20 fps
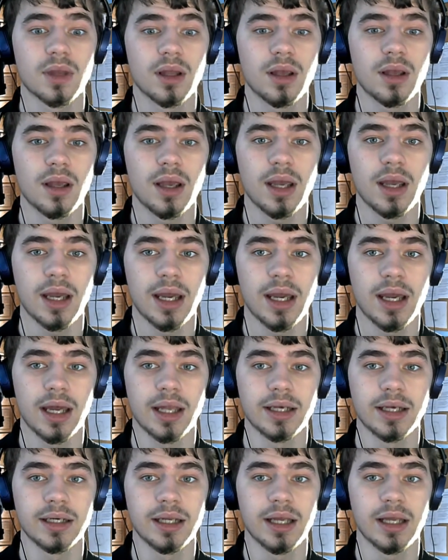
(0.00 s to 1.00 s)

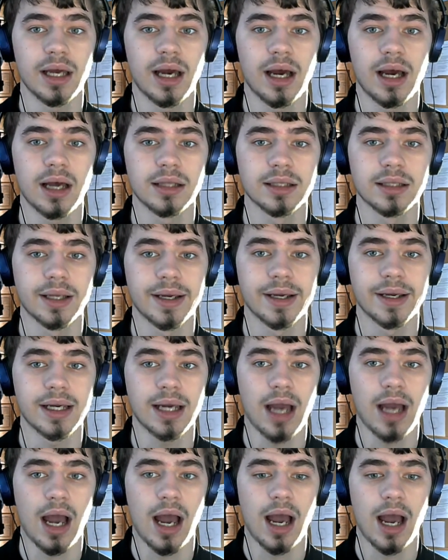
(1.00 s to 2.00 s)
and, like,
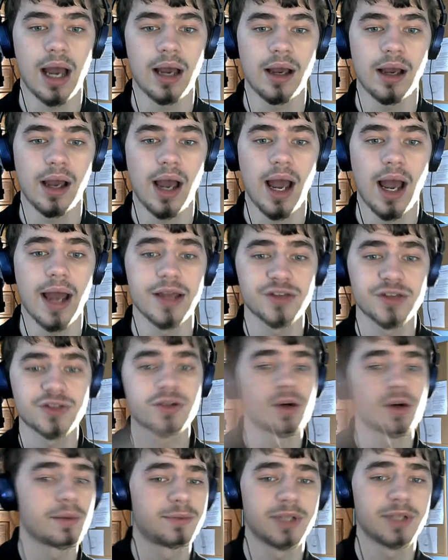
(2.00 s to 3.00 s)
I
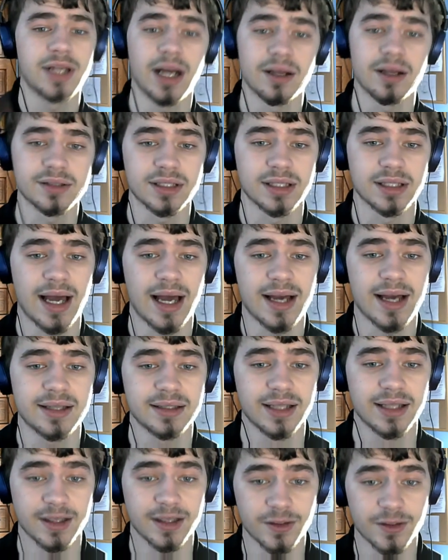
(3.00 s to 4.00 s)
scripted out the la
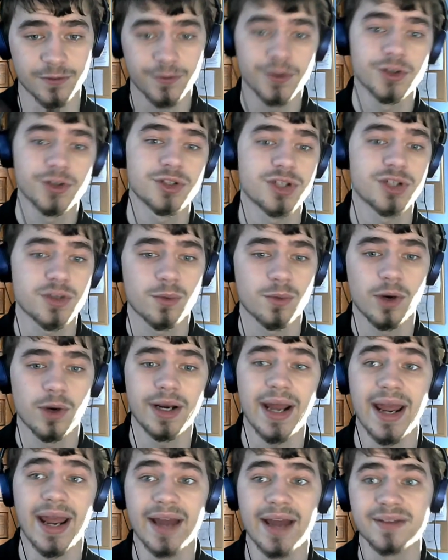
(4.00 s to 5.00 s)
like the first one
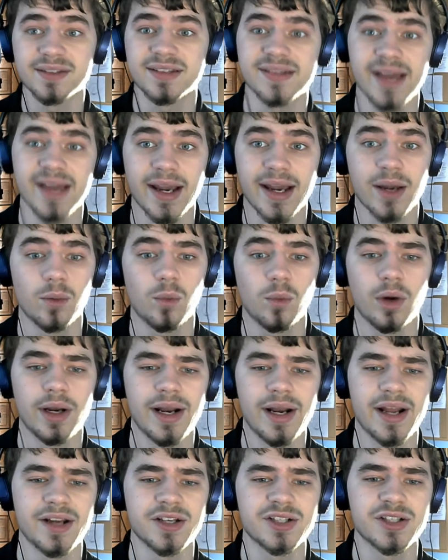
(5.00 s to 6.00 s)
and the second one,
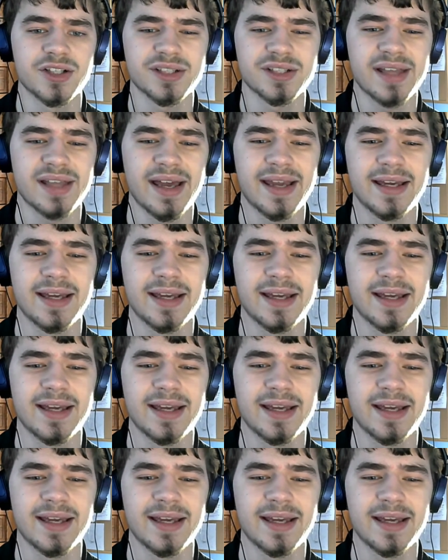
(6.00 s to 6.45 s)
and it's just like,